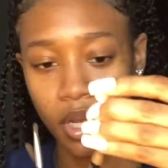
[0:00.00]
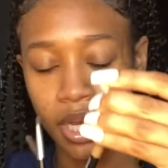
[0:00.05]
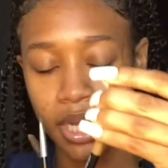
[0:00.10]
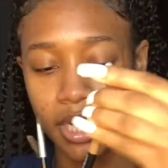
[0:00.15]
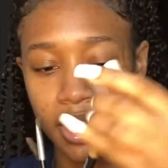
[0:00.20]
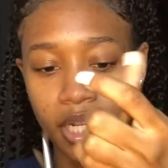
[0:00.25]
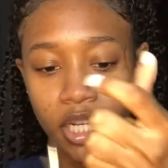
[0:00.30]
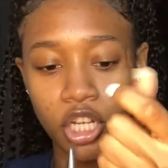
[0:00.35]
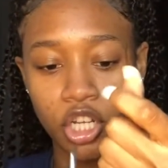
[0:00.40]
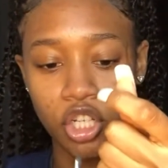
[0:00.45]

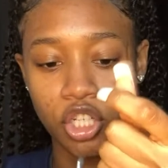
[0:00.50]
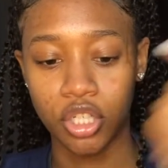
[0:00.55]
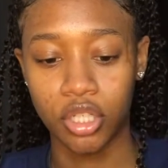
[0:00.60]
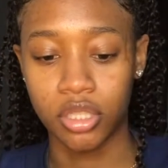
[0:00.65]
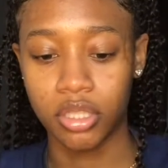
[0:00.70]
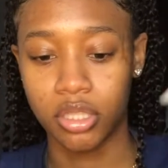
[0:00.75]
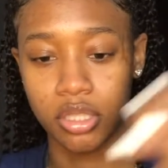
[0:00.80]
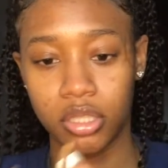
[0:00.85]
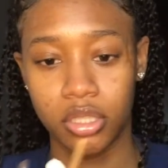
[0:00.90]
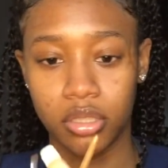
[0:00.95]
then you
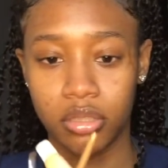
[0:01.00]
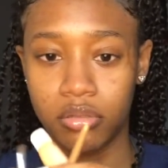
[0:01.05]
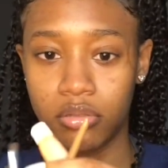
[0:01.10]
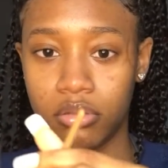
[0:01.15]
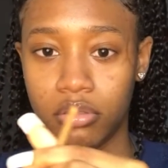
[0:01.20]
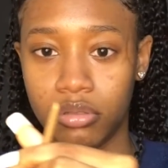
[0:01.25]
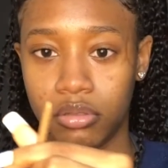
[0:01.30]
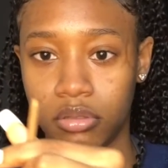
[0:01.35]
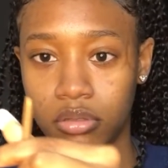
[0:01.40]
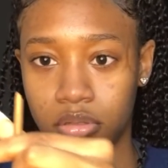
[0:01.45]
just
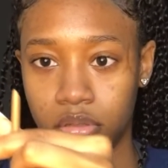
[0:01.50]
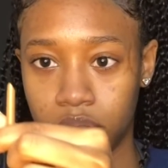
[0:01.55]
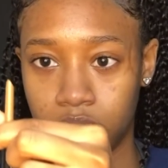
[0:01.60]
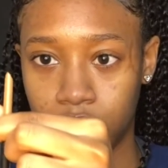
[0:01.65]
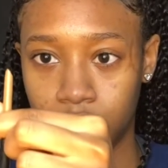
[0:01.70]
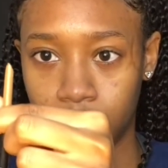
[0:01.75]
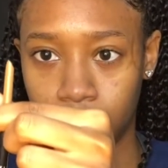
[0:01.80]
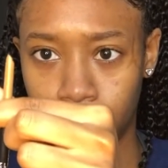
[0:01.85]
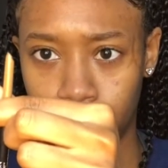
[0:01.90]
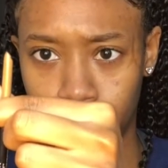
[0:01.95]

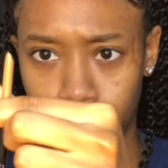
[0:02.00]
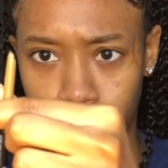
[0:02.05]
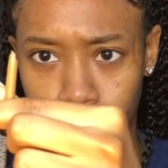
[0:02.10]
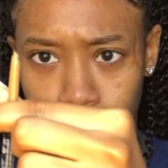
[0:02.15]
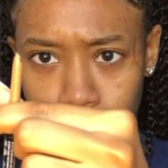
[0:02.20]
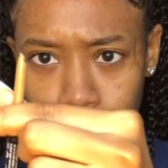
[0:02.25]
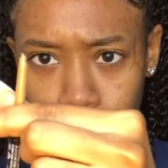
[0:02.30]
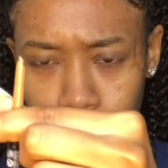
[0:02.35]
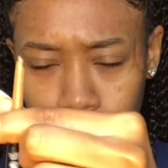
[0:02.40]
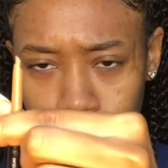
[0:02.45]

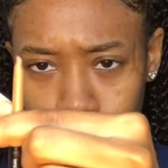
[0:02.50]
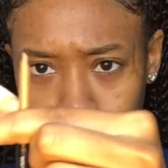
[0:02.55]
roll it